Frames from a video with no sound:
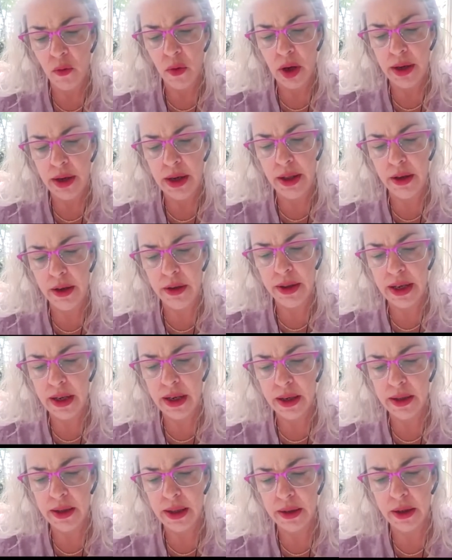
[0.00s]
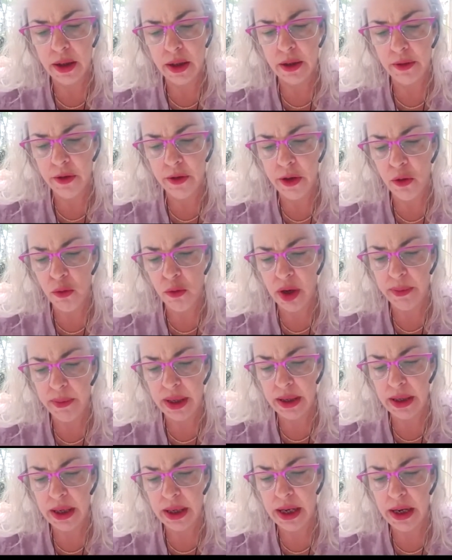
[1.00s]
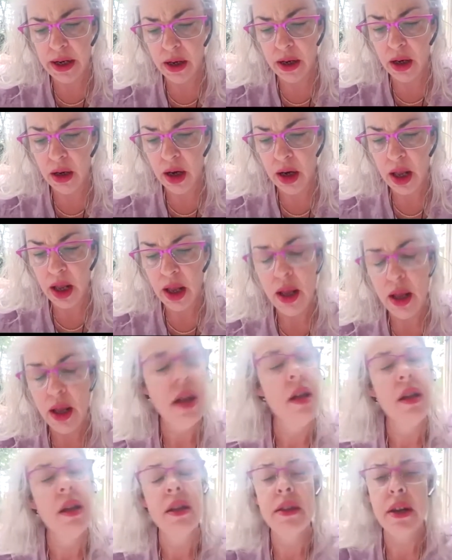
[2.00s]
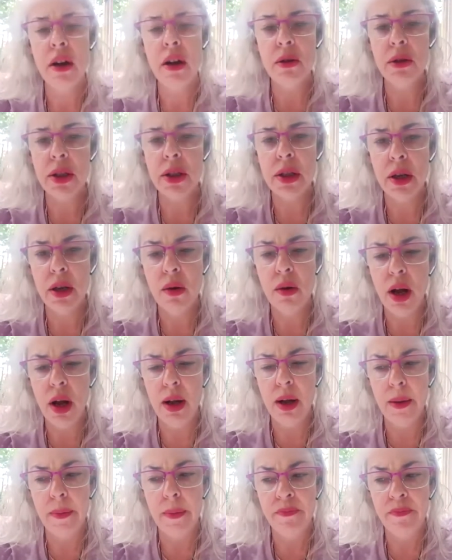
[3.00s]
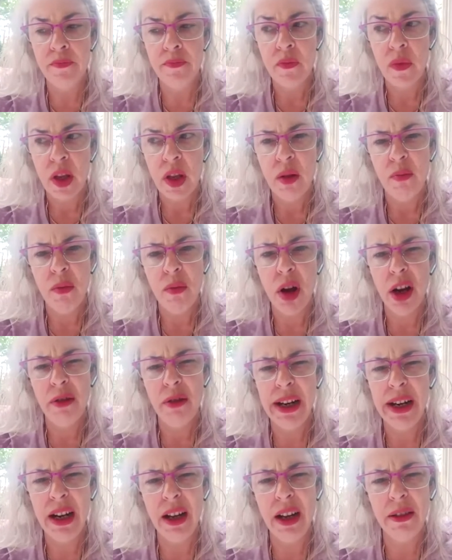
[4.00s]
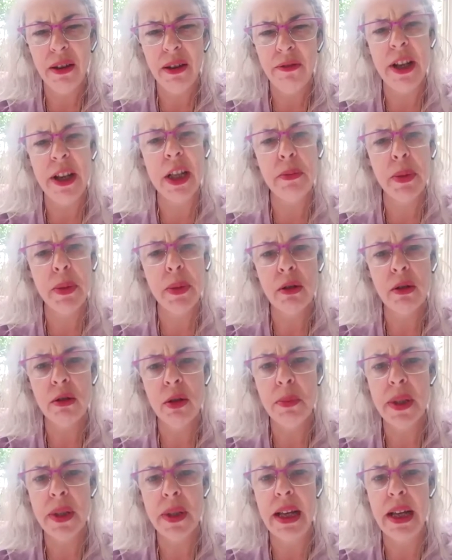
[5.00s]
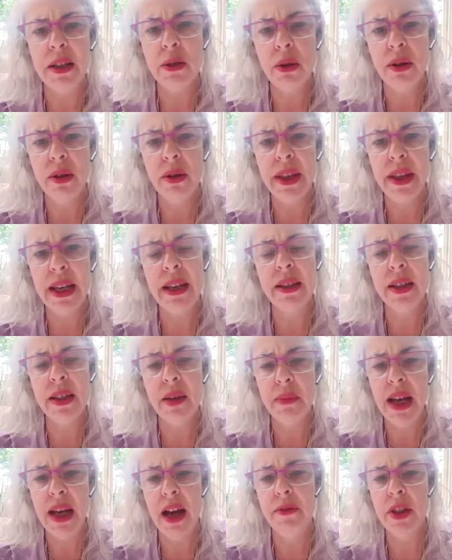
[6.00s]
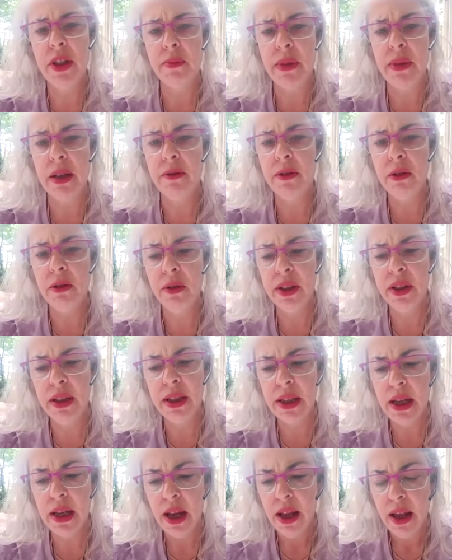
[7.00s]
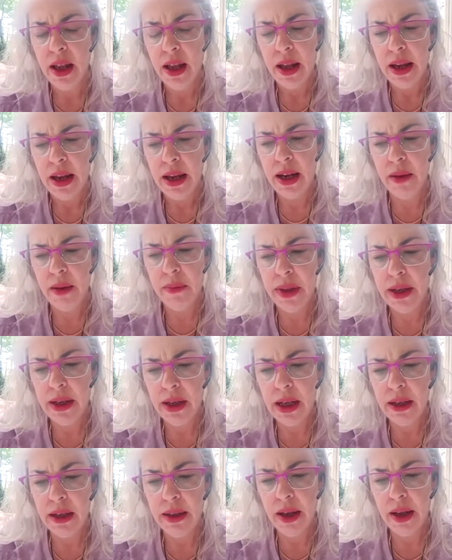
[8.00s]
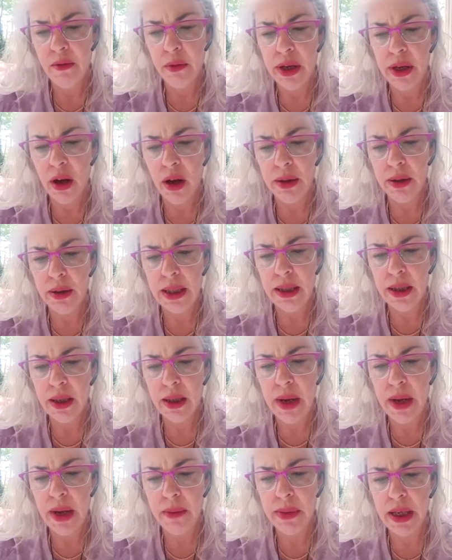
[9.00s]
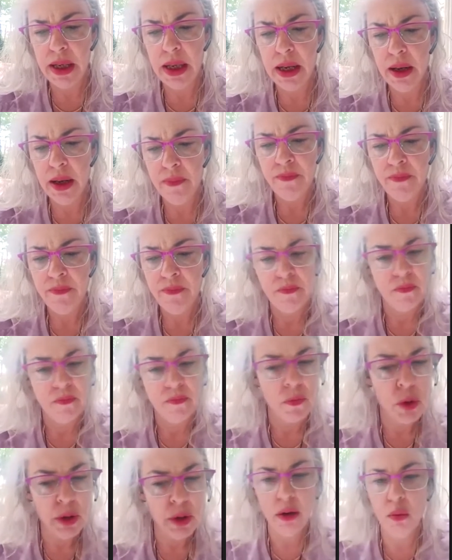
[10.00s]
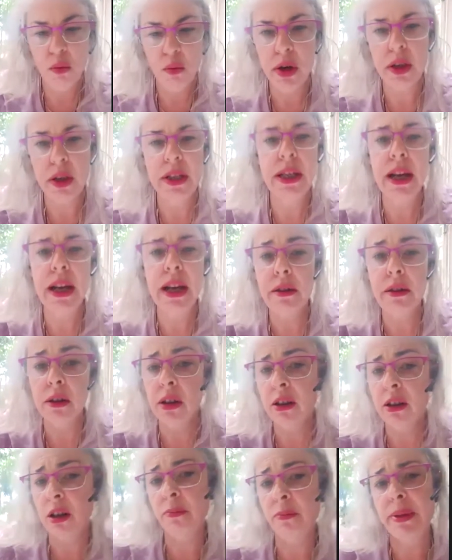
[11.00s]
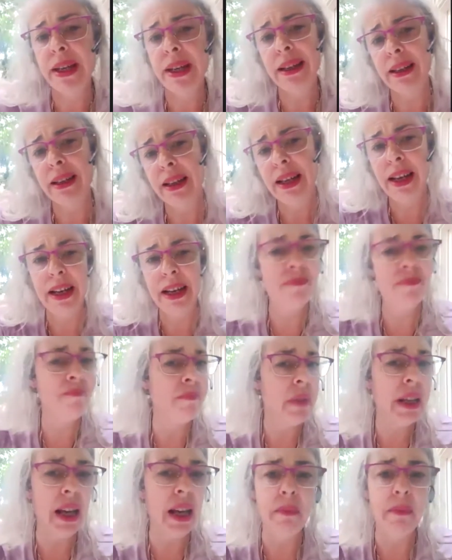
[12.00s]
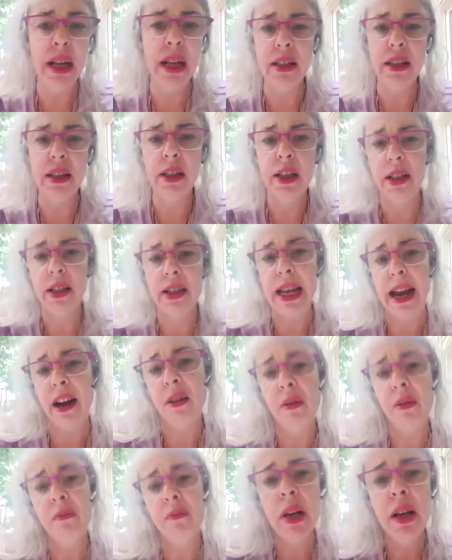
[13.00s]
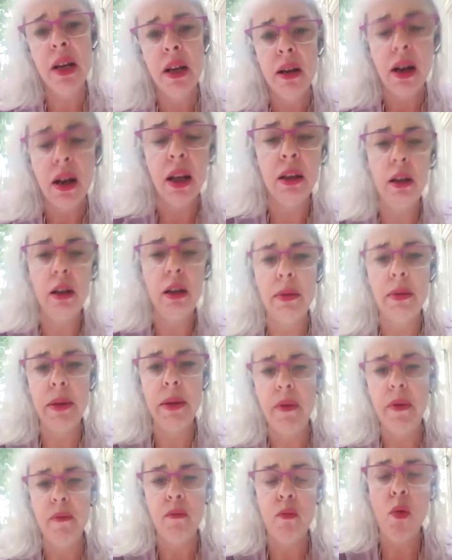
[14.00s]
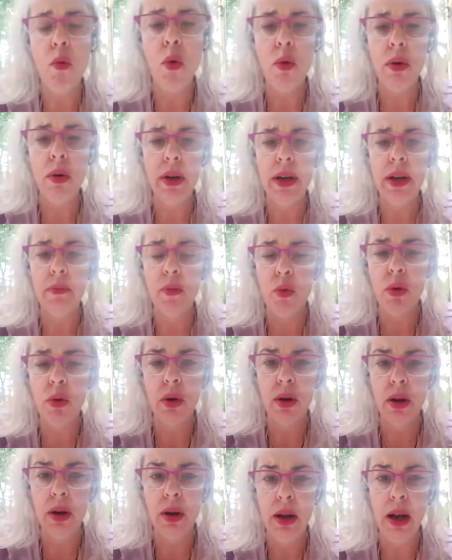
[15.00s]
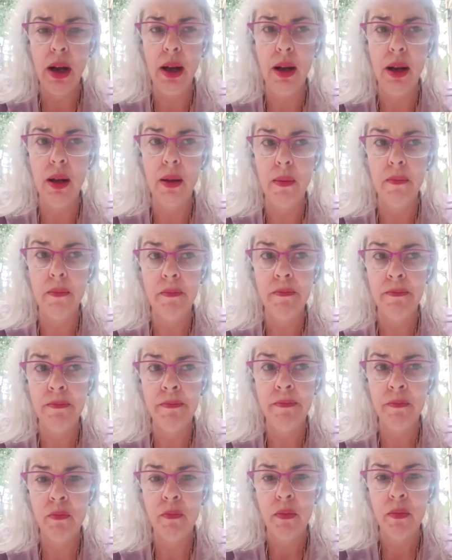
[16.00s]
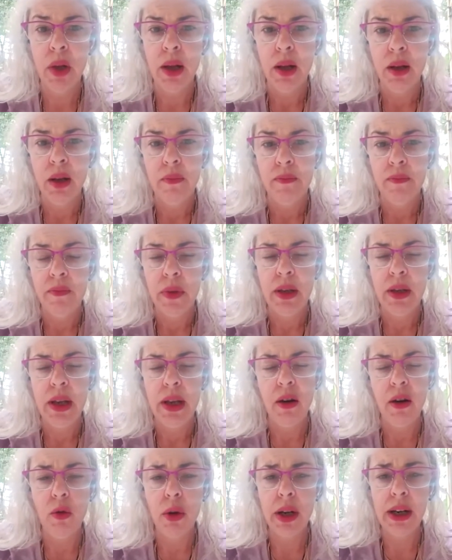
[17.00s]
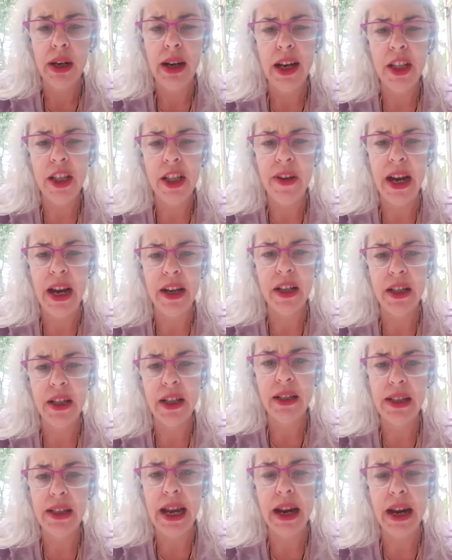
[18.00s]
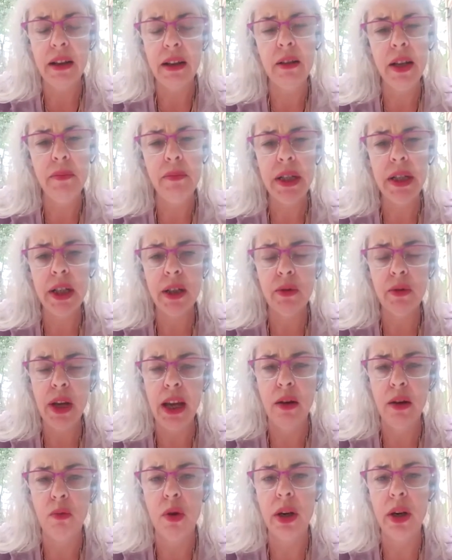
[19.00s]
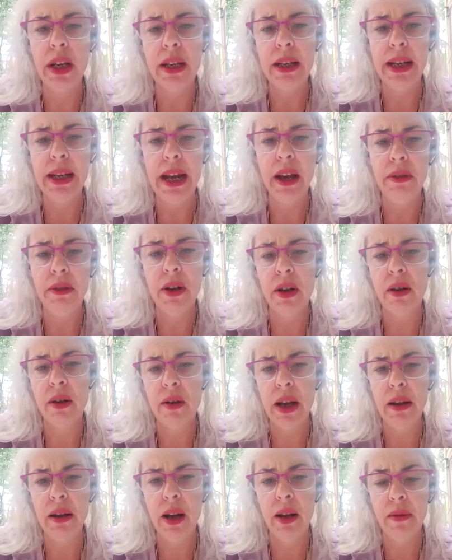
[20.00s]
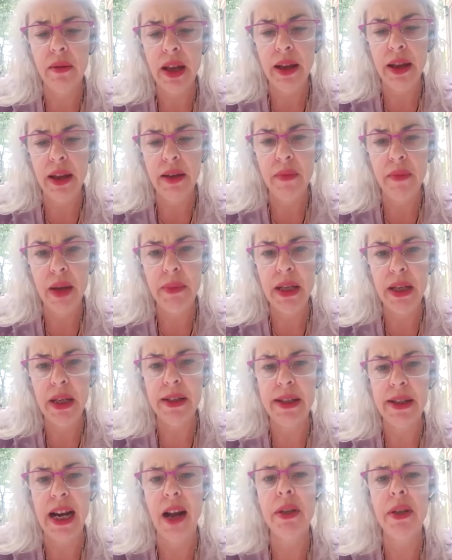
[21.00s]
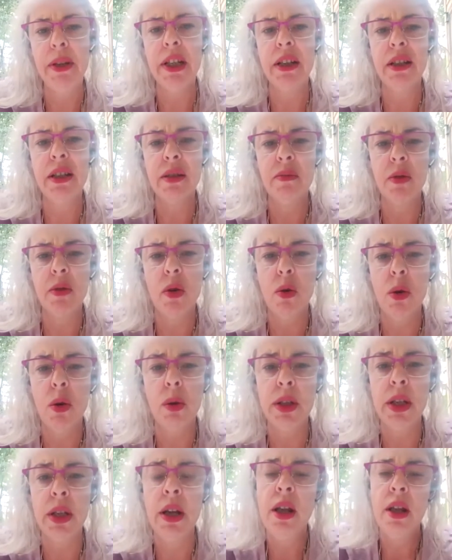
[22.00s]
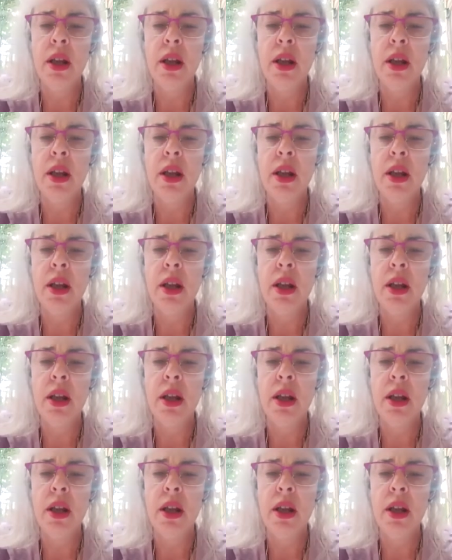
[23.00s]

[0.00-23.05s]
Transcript: another thing is that there's a few women in here that also moderate other Facebook groups and that sort of thing and seem to have some influence. And I'm thinking that we all need to maybe try to work together a little bit and get messages out a little bit more in a more, not organized fashion exactly, but just kind of working together and maybe establishing some goals